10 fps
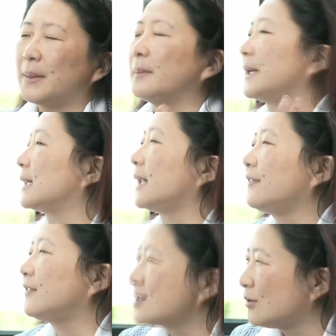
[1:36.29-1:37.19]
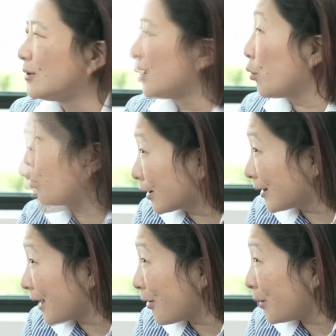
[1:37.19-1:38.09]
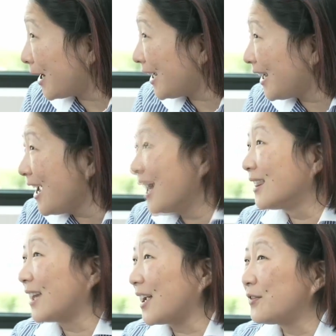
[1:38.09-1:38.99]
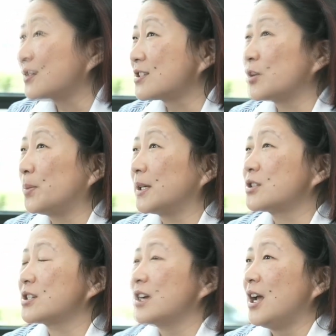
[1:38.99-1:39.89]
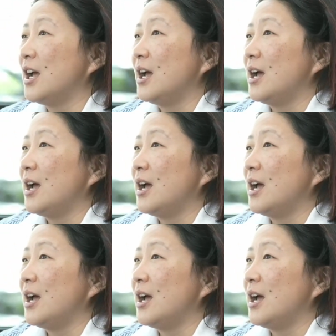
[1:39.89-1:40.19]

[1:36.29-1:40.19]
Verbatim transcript: And I'm like, life doesn't really work that way. Life is so much,